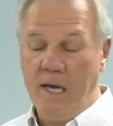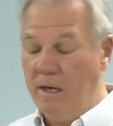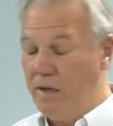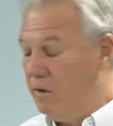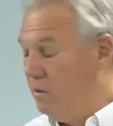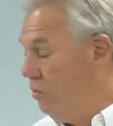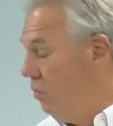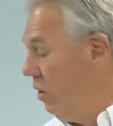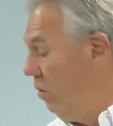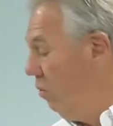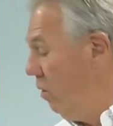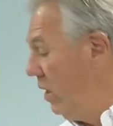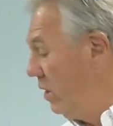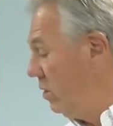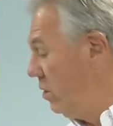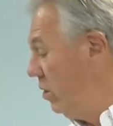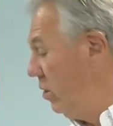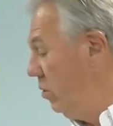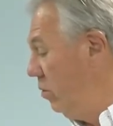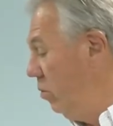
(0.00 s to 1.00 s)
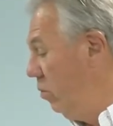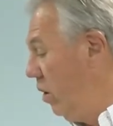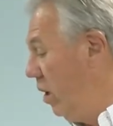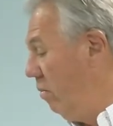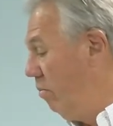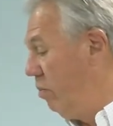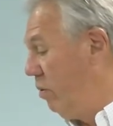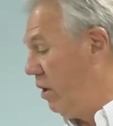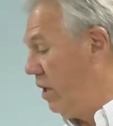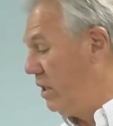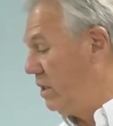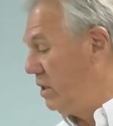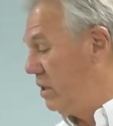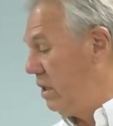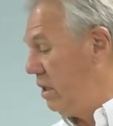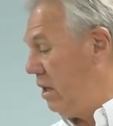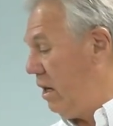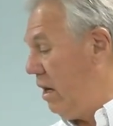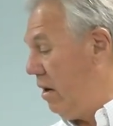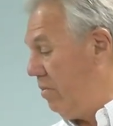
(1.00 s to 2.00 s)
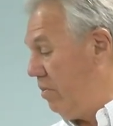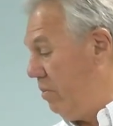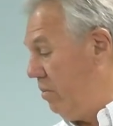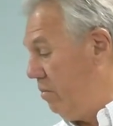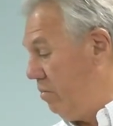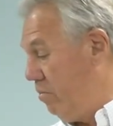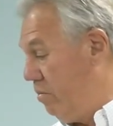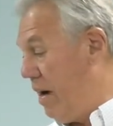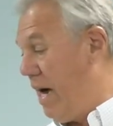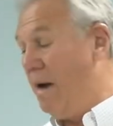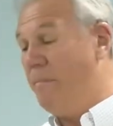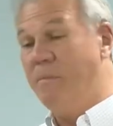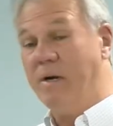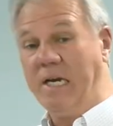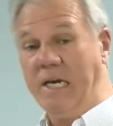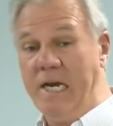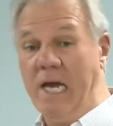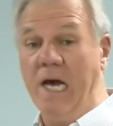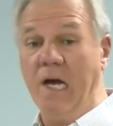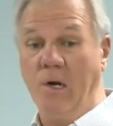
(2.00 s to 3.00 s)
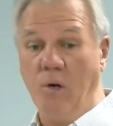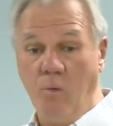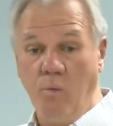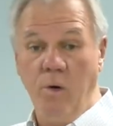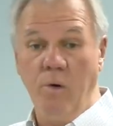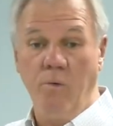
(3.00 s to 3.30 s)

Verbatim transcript: And we went to one place up by Megiddo.